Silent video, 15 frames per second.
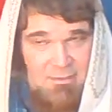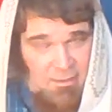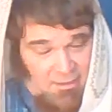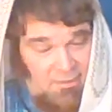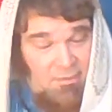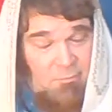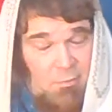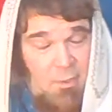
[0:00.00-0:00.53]

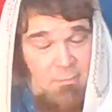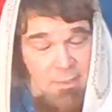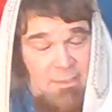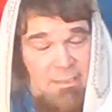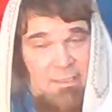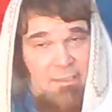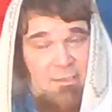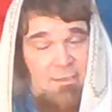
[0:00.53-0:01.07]
or the
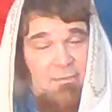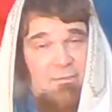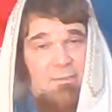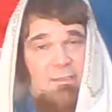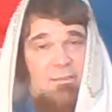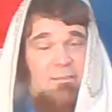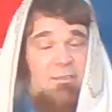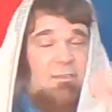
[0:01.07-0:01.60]
woman, you know,
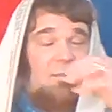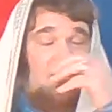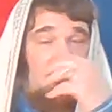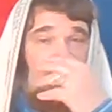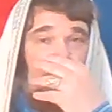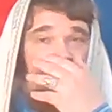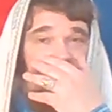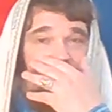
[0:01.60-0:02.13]
the, the,
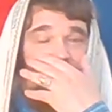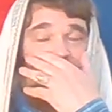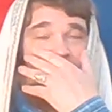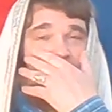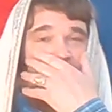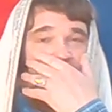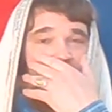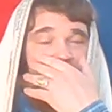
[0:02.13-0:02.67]
the, the
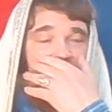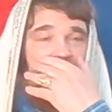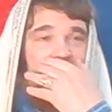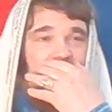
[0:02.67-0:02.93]
mother.